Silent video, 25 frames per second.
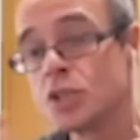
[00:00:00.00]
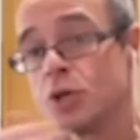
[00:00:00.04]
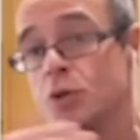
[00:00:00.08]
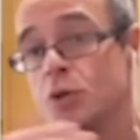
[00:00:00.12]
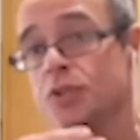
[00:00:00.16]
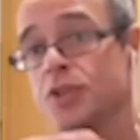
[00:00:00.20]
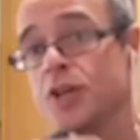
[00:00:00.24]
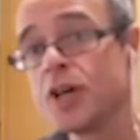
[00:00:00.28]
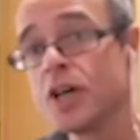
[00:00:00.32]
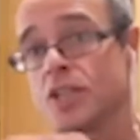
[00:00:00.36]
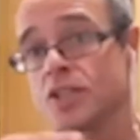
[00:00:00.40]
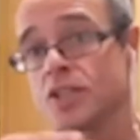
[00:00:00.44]
two
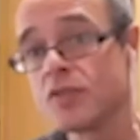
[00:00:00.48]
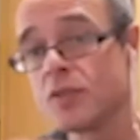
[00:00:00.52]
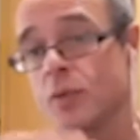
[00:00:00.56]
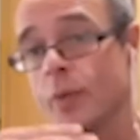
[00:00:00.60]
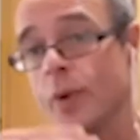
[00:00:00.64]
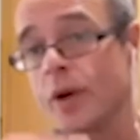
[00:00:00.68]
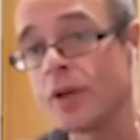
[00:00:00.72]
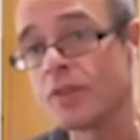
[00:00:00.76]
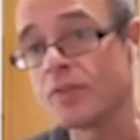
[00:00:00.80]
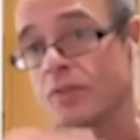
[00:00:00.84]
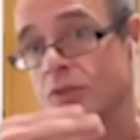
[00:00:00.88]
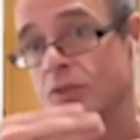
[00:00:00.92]
thirds of the
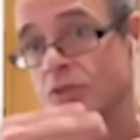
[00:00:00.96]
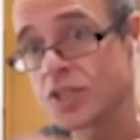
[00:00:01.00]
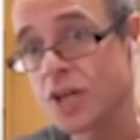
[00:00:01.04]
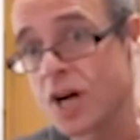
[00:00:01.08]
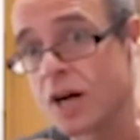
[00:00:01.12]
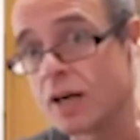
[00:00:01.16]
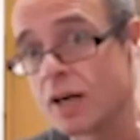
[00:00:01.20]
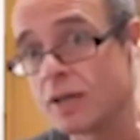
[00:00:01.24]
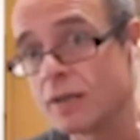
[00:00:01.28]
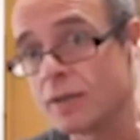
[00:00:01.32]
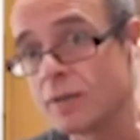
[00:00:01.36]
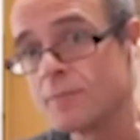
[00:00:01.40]
way through the
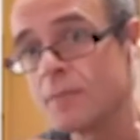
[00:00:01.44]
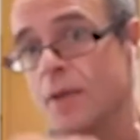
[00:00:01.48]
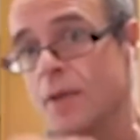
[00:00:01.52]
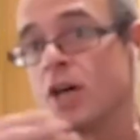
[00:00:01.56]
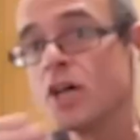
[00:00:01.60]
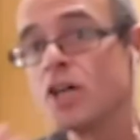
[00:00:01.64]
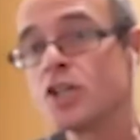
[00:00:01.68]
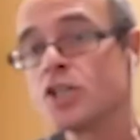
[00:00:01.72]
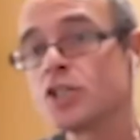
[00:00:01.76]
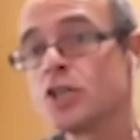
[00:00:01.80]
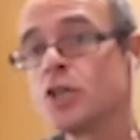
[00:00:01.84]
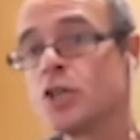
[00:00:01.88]
tongue.
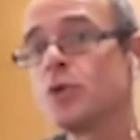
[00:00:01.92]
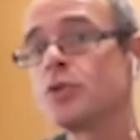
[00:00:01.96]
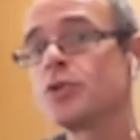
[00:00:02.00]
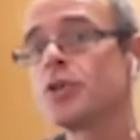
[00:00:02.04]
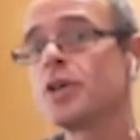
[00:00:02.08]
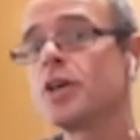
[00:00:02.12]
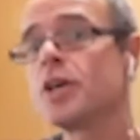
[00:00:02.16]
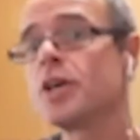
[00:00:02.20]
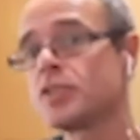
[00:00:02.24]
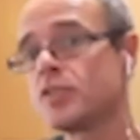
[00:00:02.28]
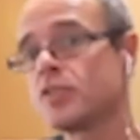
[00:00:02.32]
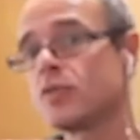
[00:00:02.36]
Two
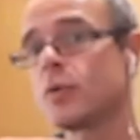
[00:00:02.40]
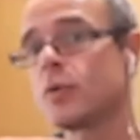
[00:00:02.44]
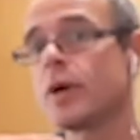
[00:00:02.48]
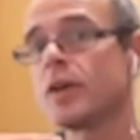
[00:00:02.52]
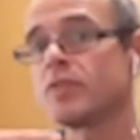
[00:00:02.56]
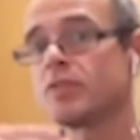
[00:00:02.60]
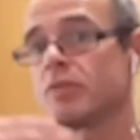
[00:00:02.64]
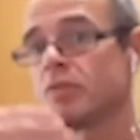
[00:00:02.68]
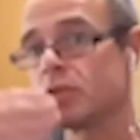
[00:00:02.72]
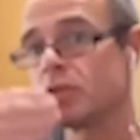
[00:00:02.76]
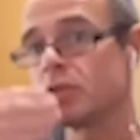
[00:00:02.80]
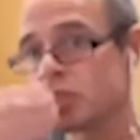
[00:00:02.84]
thirds of the yep. way
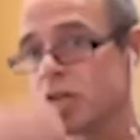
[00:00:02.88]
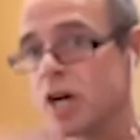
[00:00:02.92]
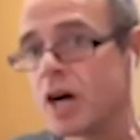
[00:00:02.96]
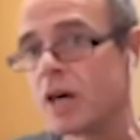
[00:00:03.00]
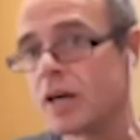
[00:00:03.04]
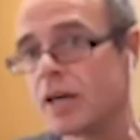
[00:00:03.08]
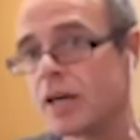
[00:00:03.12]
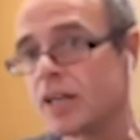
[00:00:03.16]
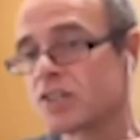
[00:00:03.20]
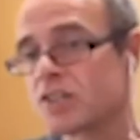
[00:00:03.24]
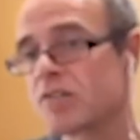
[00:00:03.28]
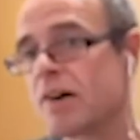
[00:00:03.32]
through the
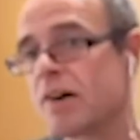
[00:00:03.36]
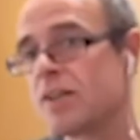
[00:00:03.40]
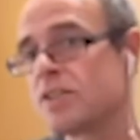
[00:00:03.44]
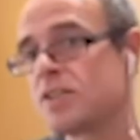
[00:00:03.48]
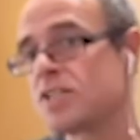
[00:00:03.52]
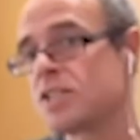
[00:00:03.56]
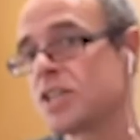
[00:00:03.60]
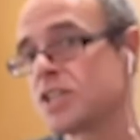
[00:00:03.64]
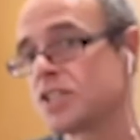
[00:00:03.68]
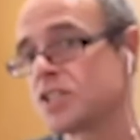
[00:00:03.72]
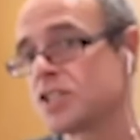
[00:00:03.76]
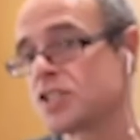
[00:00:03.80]
tongue, it
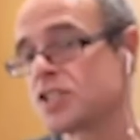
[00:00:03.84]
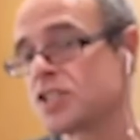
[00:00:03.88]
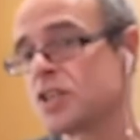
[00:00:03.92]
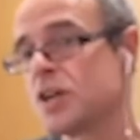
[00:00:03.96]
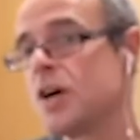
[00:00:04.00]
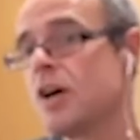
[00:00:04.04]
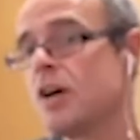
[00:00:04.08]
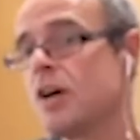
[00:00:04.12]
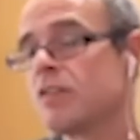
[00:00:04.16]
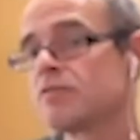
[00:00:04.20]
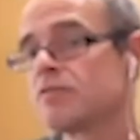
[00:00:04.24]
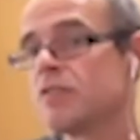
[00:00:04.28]
transists
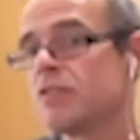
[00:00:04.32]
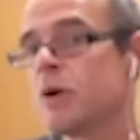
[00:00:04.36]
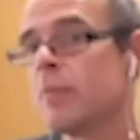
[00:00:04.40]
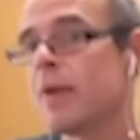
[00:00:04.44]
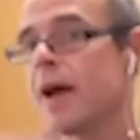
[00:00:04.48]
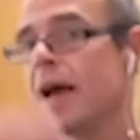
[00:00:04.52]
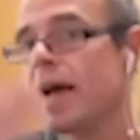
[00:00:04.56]
from